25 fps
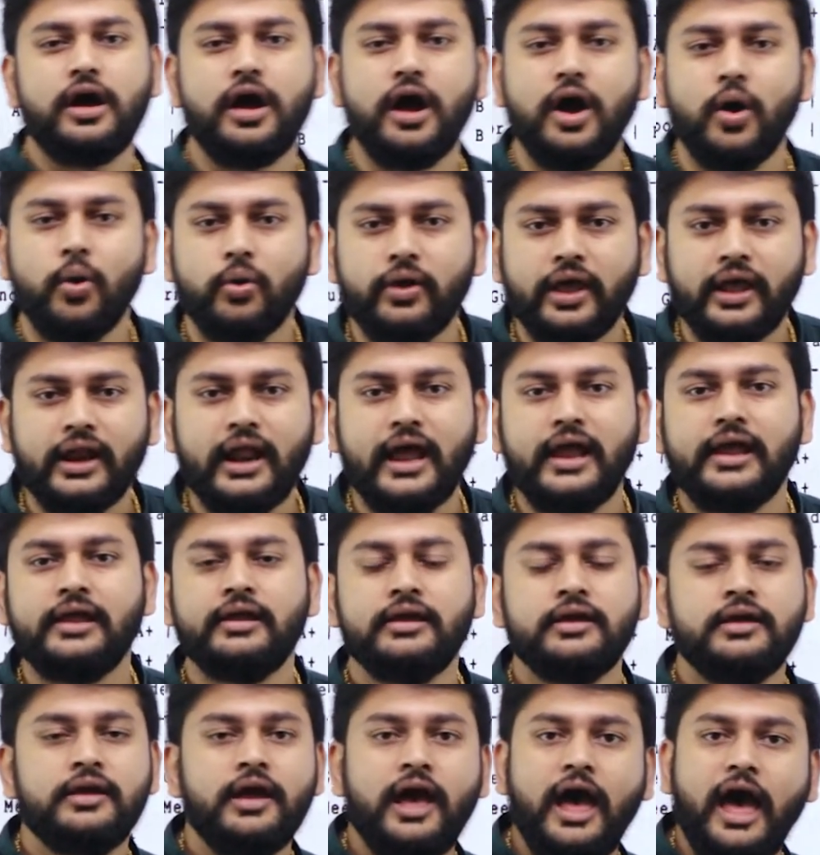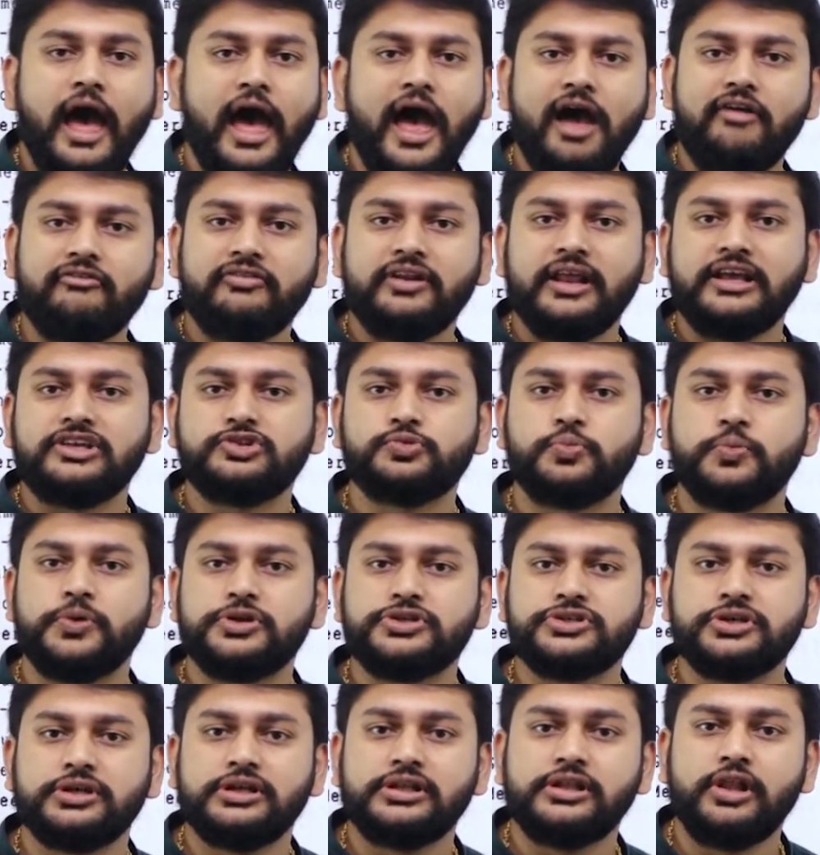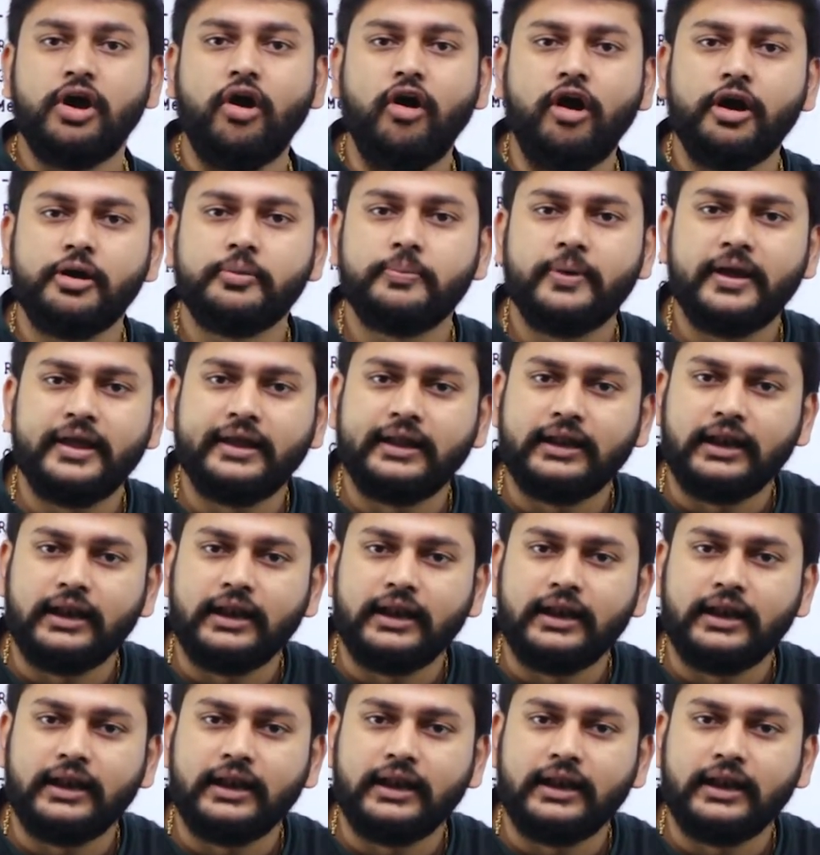are? How can I have an expression in the order by